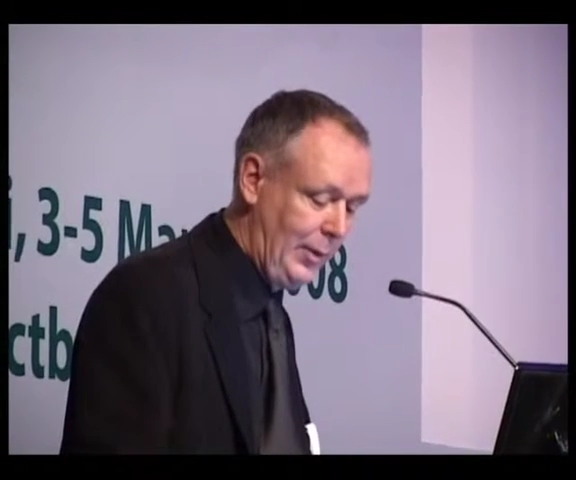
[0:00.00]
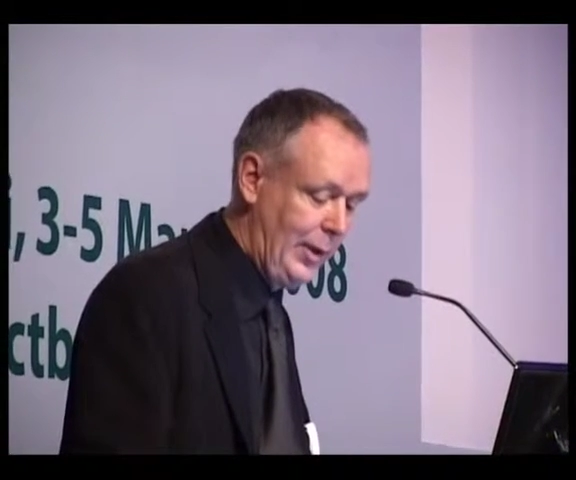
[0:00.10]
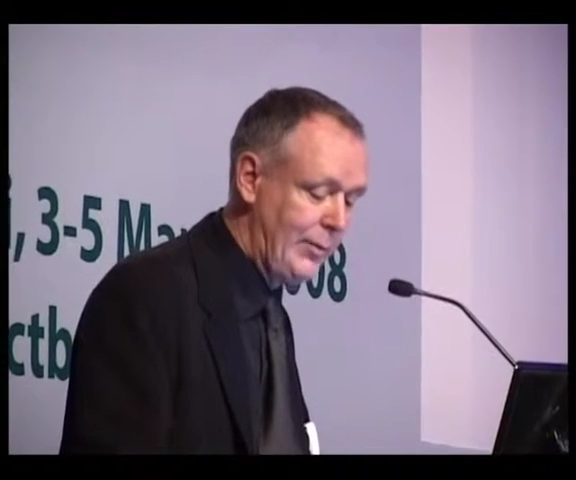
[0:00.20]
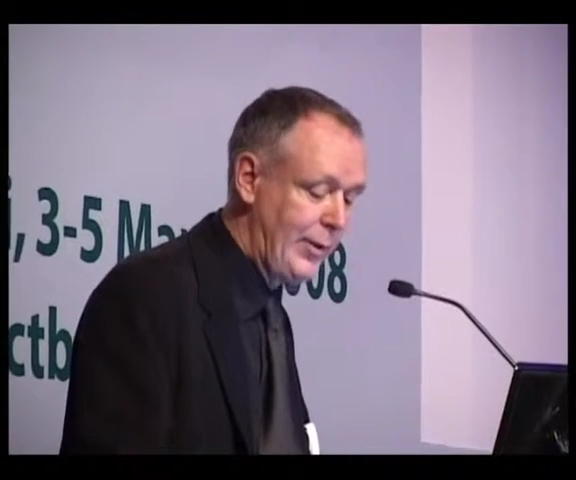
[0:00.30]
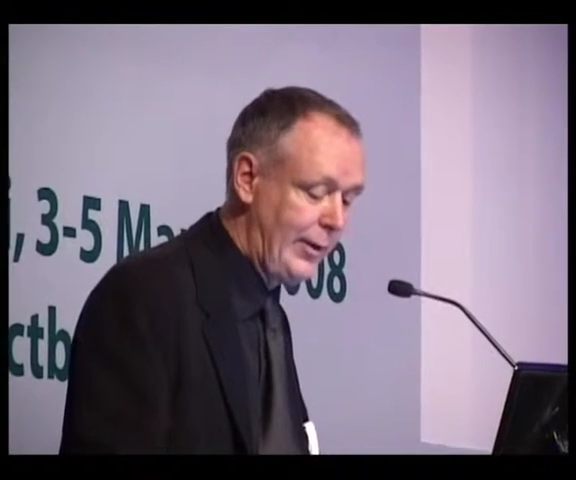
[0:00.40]

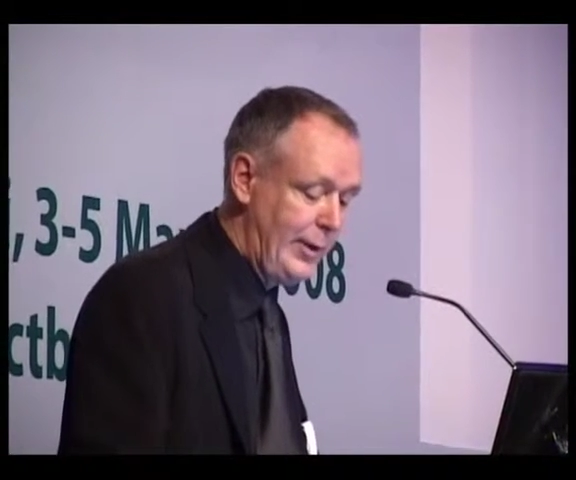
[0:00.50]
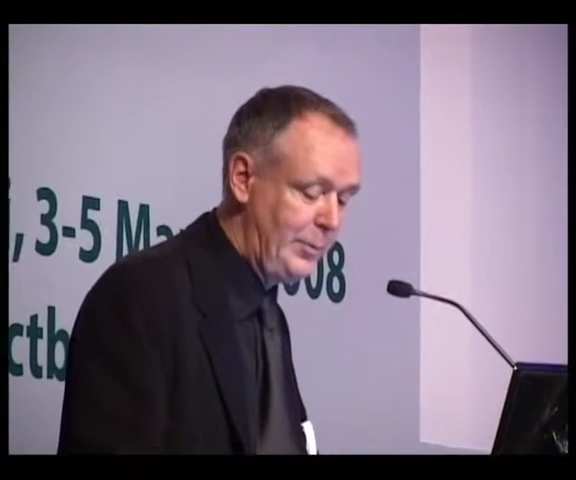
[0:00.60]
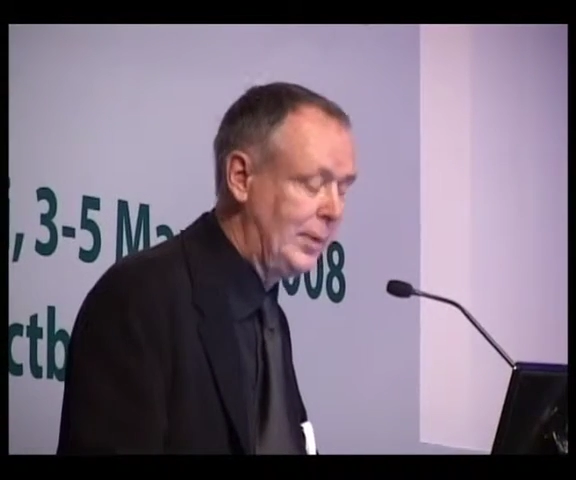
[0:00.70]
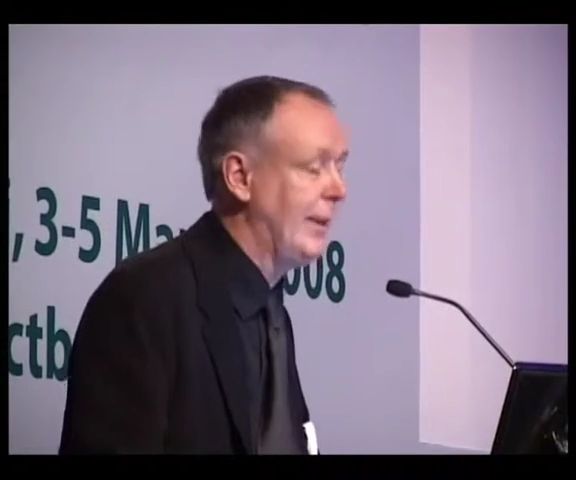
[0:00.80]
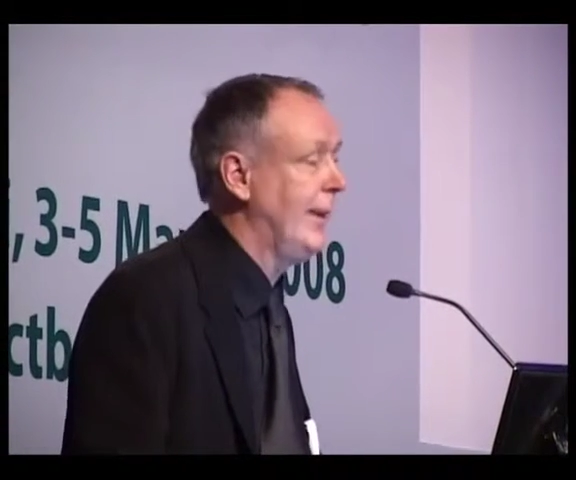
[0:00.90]
we are
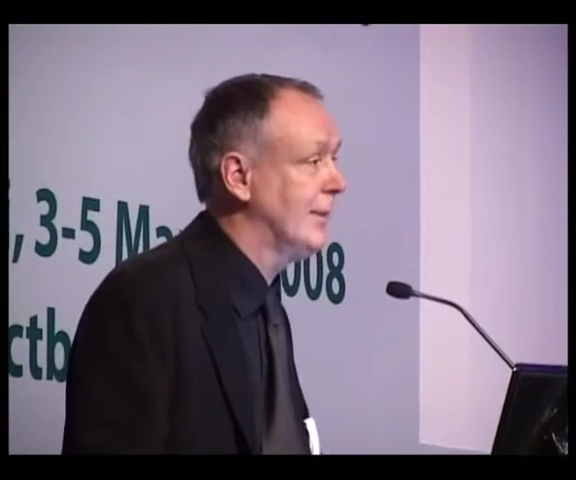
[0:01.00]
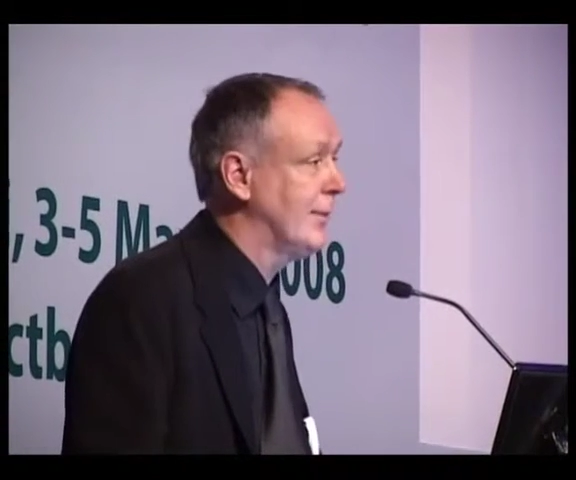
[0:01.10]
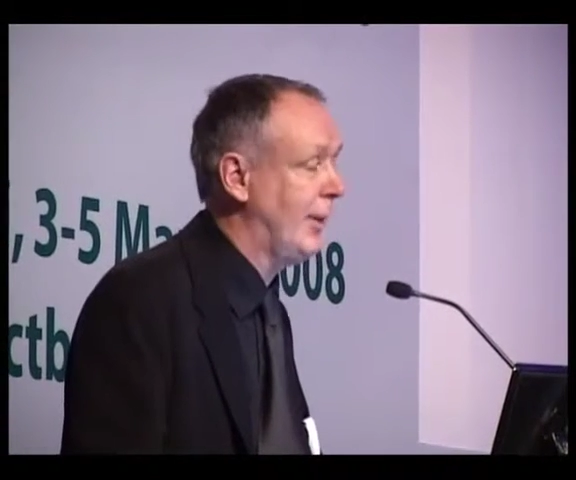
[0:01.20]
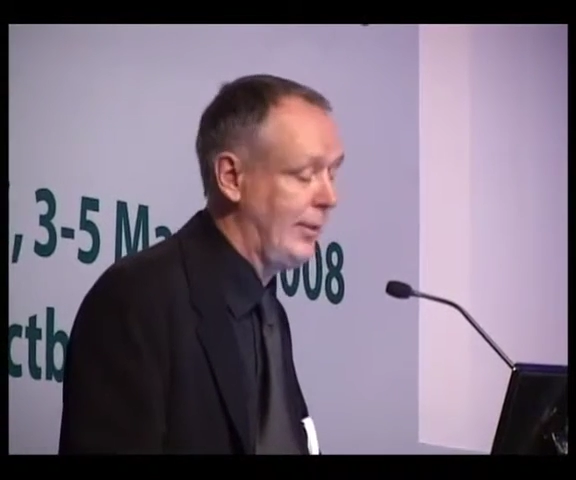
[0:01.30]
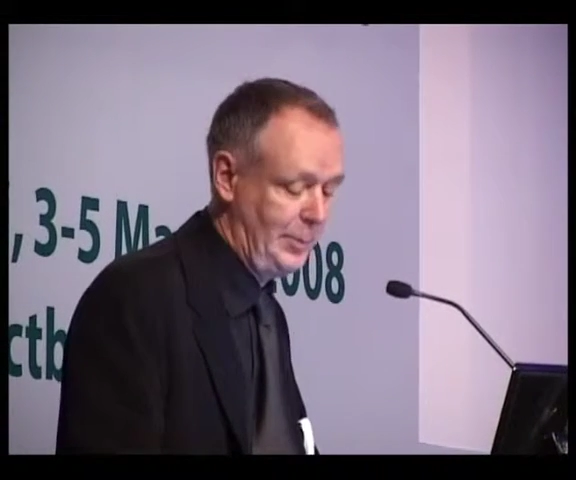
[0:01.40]
very
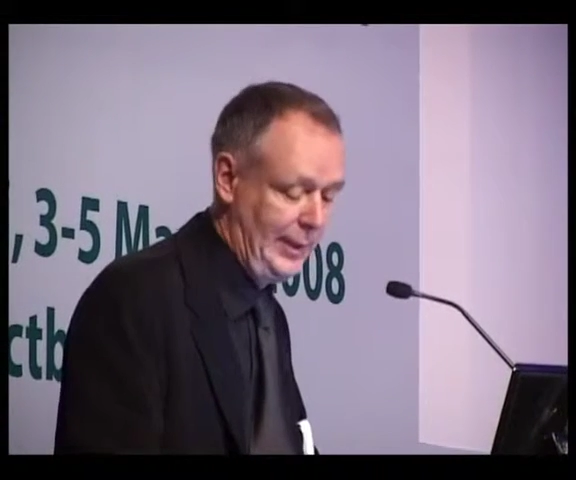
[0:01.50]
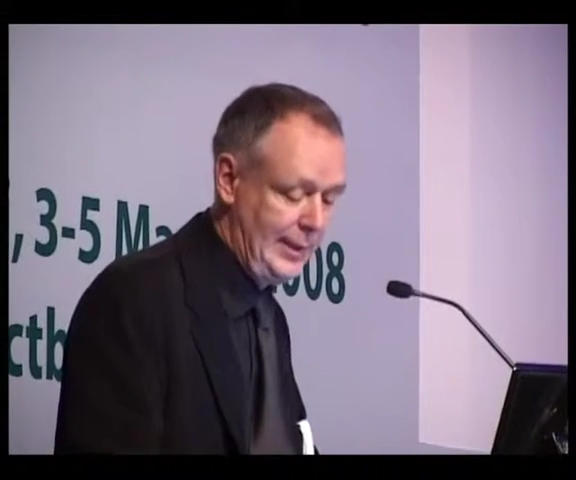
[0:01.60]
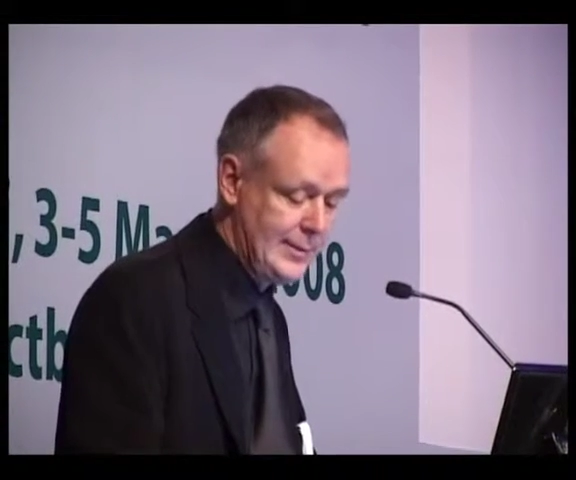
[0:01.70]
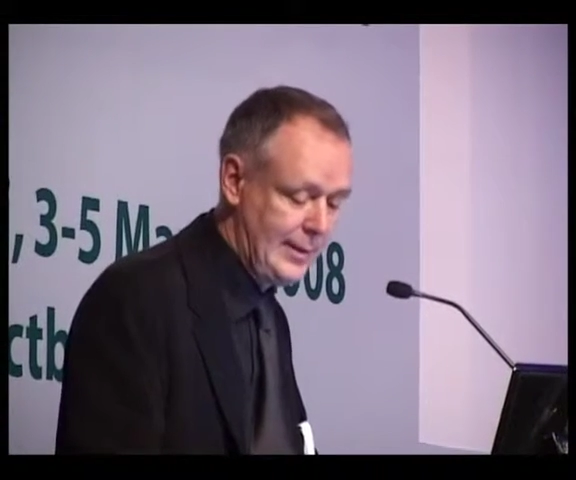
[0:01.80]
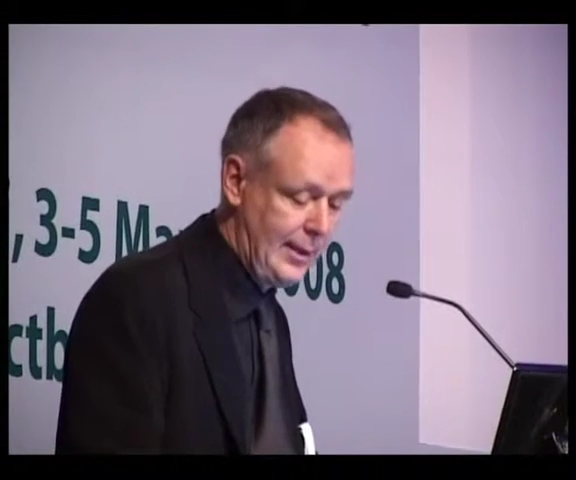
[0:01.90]
pleased, very
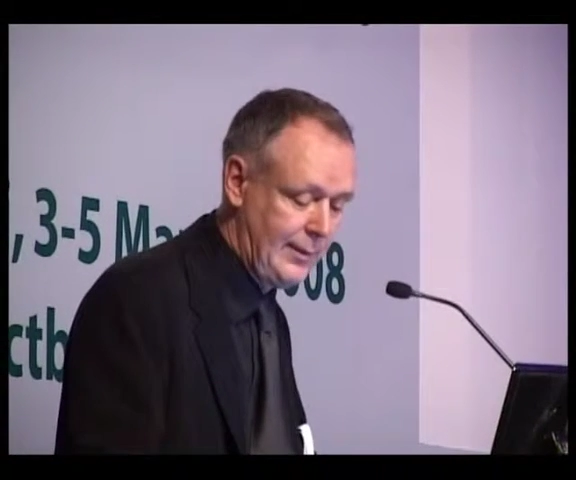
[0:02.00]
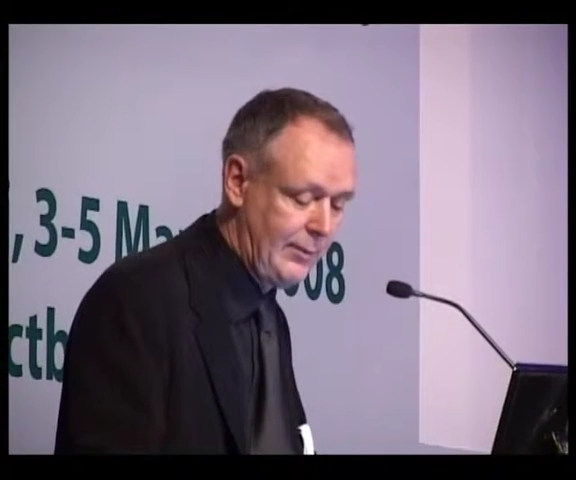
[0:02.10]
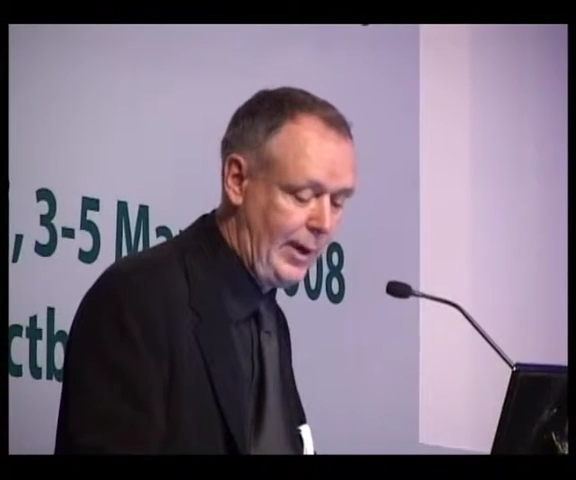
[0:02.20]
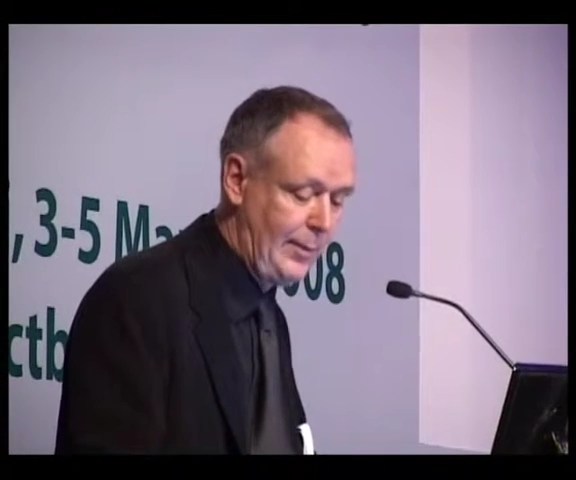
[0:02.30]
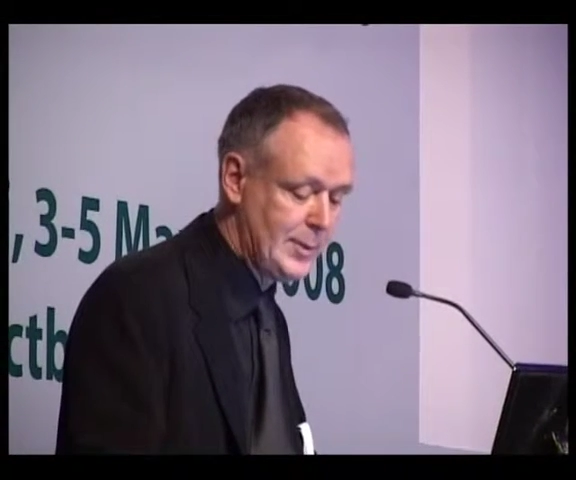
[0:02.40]
pleased
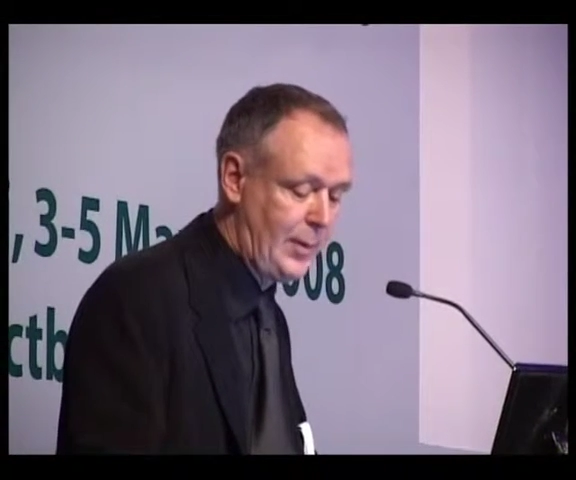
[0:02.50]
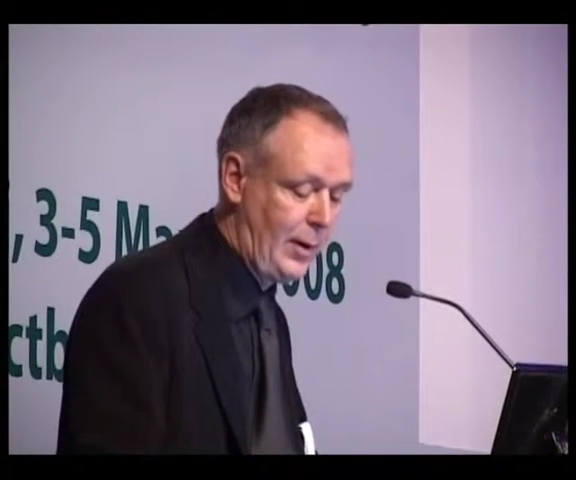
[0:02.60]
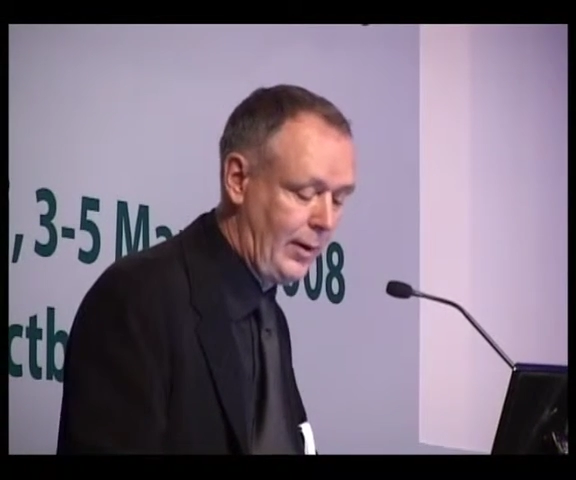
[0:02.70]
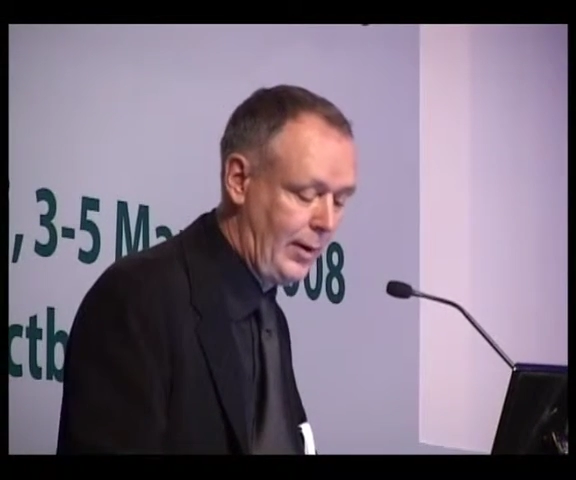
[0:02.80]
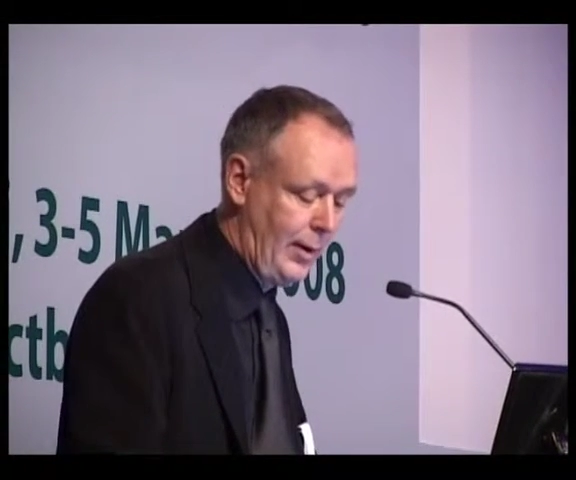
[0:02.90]
that Rem's
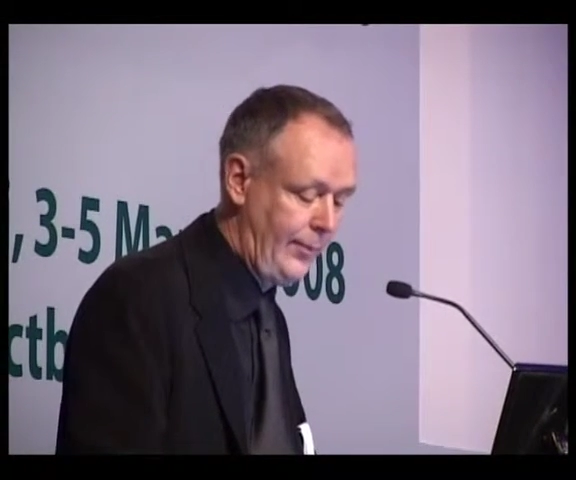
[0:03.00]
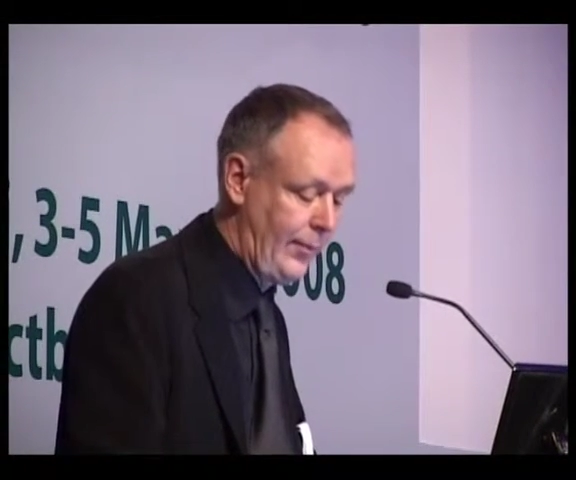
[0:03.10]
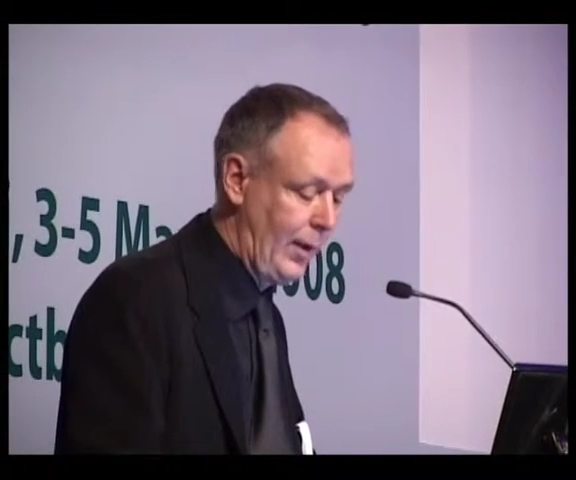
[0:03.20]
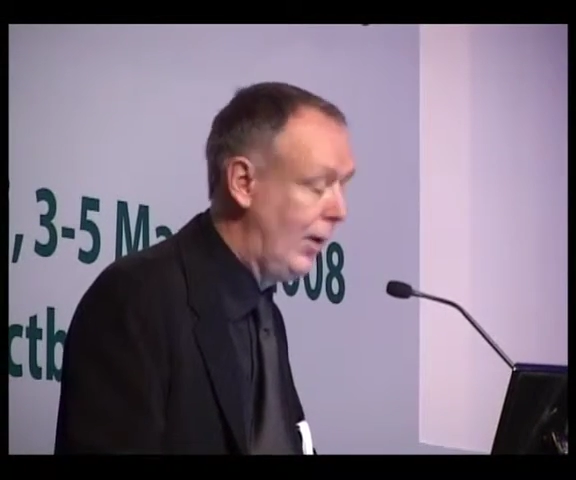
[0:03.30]
partner,